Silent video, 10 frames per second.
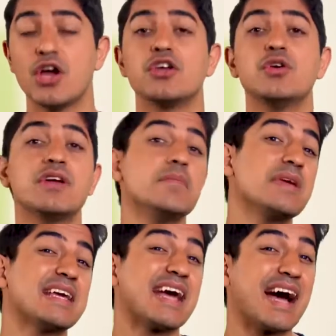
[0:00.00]
You can
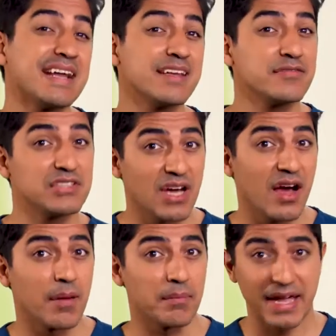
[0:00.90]
be kind of
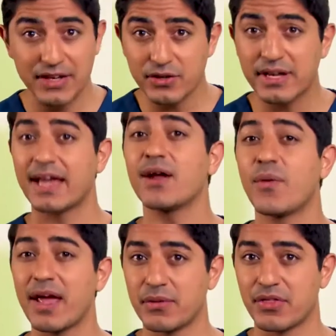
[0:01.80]
dumb and you'll get
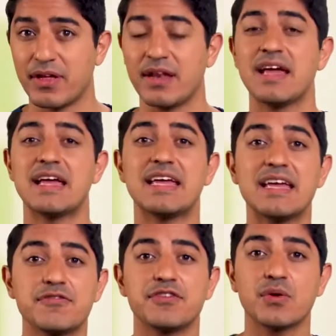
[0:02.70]
away with it
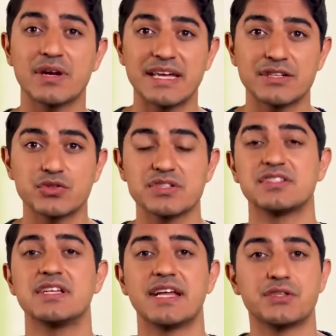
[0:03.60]
if you're
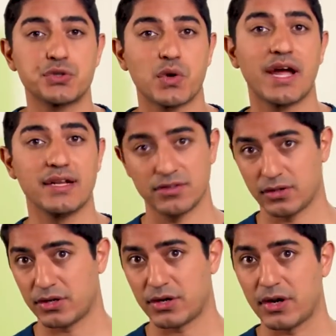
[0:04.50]
interested in trying to
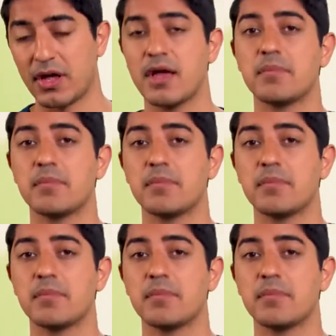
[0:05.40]
learn,